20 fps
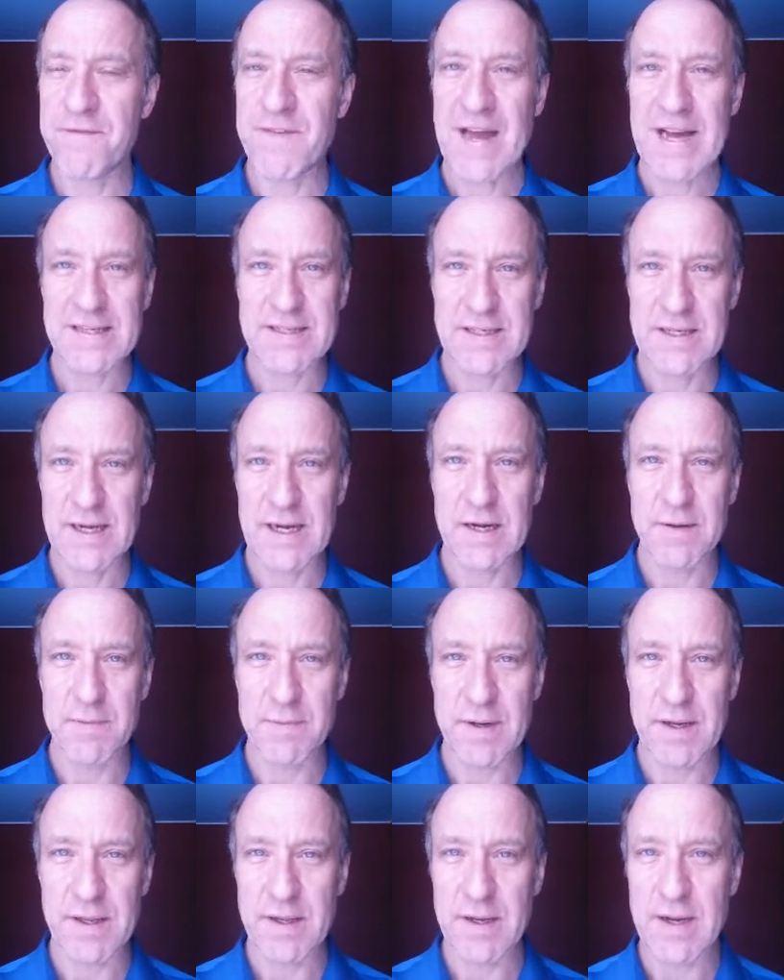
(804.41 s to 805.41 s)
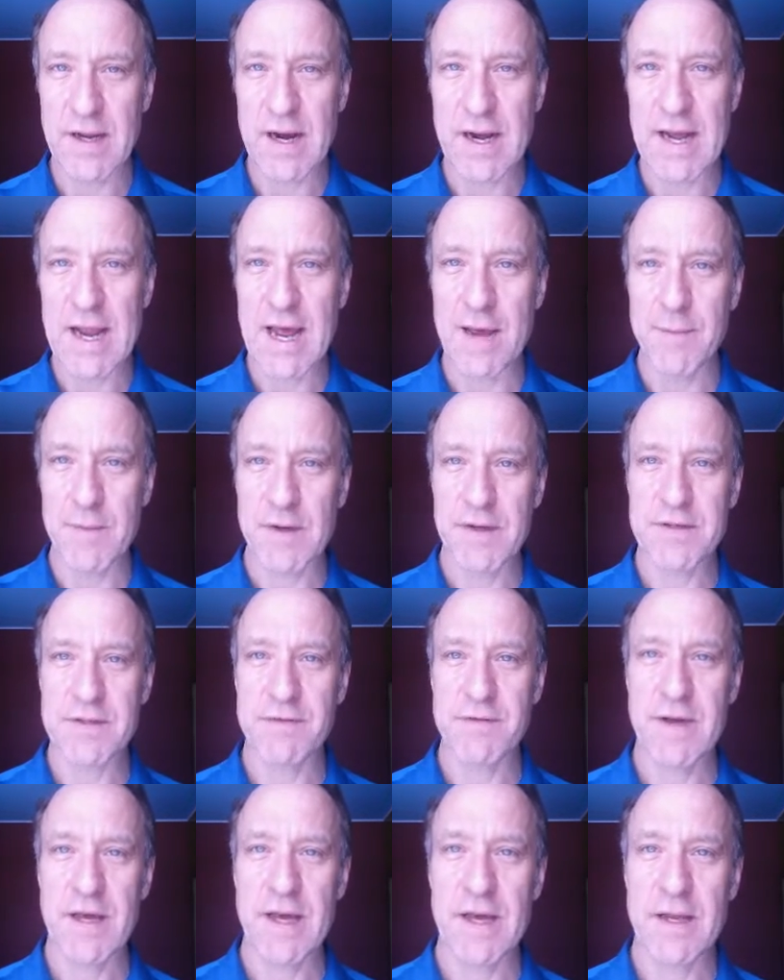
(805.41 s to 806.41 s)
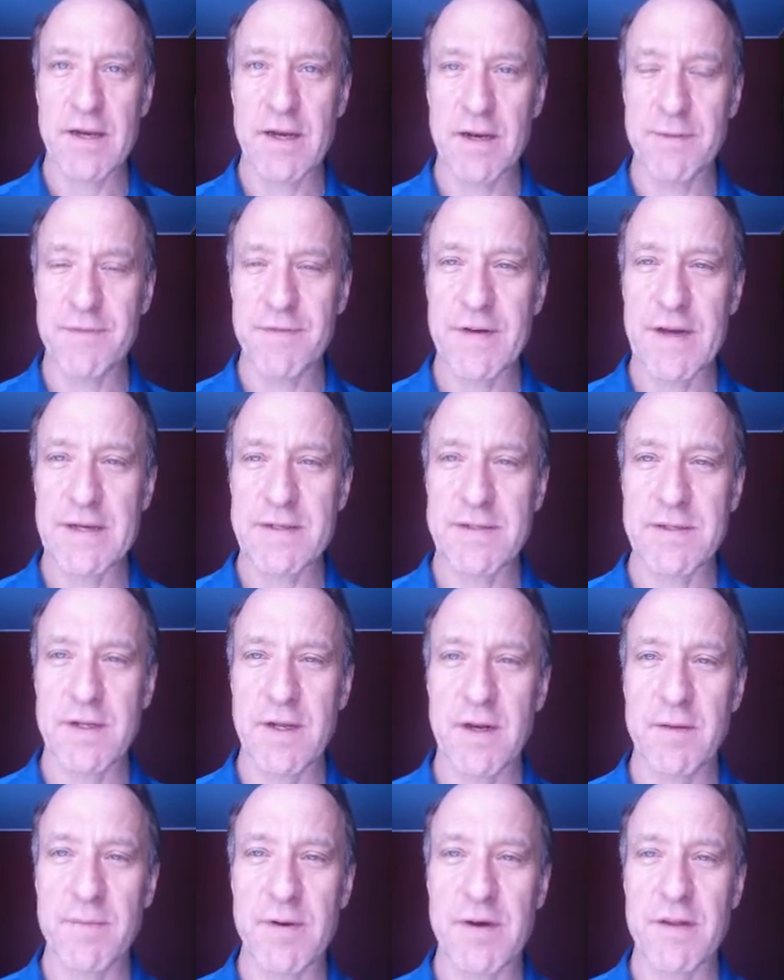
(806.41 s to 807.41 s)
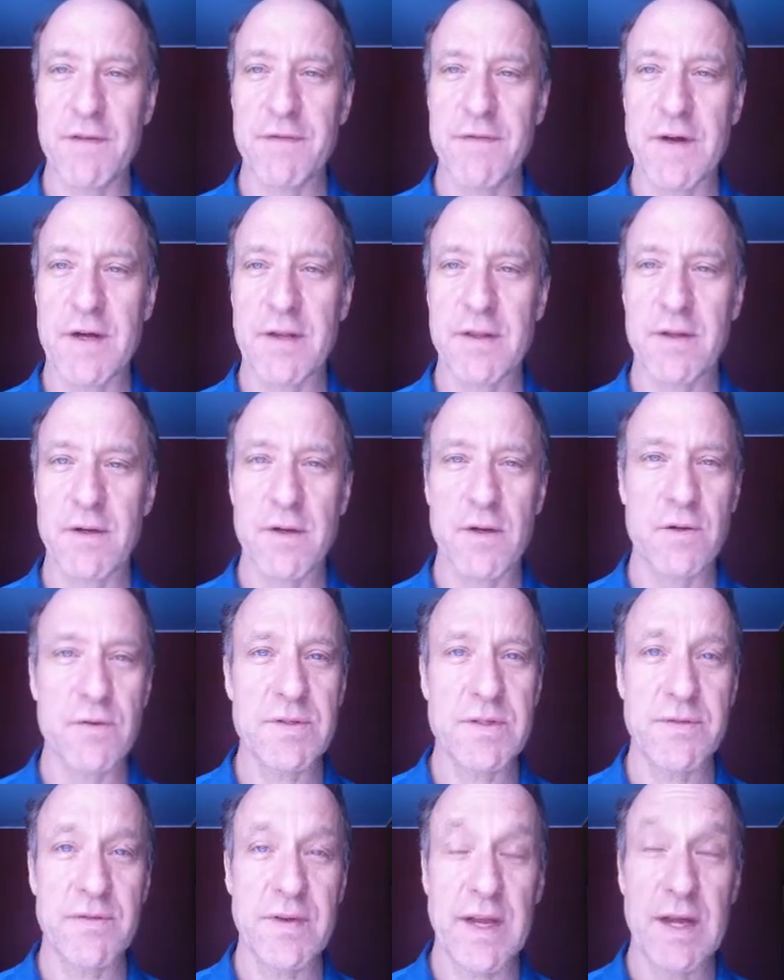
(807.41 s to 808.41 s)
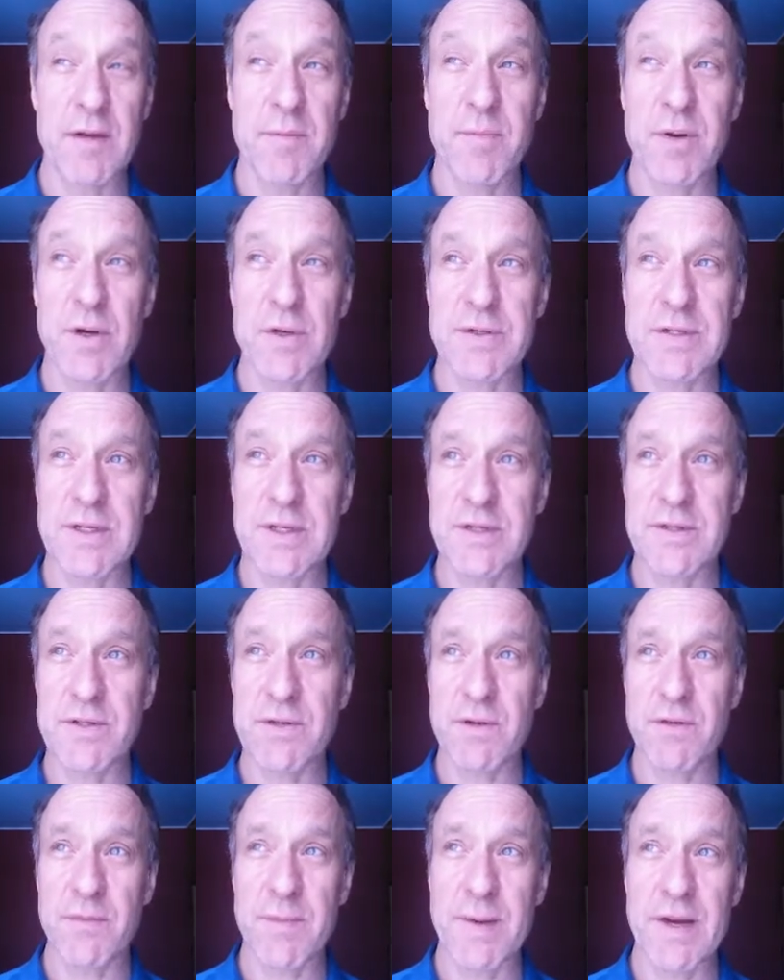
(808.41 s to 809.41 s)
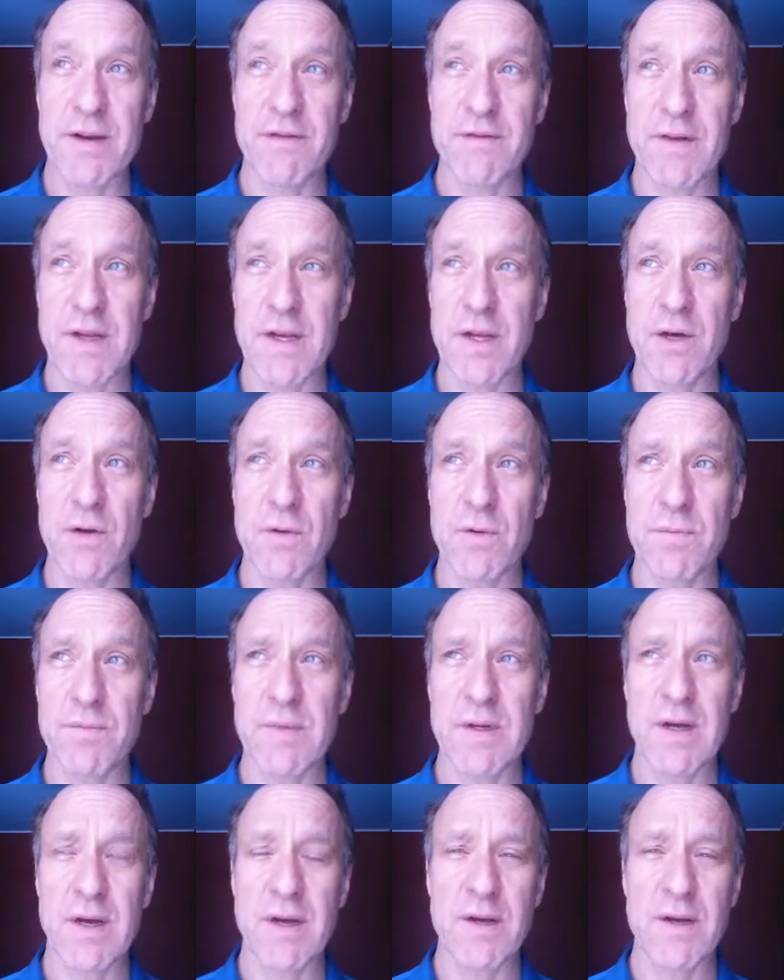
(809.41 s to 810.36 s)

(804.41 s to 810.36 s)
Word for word: fascinated by the dynamics of hate, and I'm fascinated by the fact that Ghost of Day in Person has sort of made a video,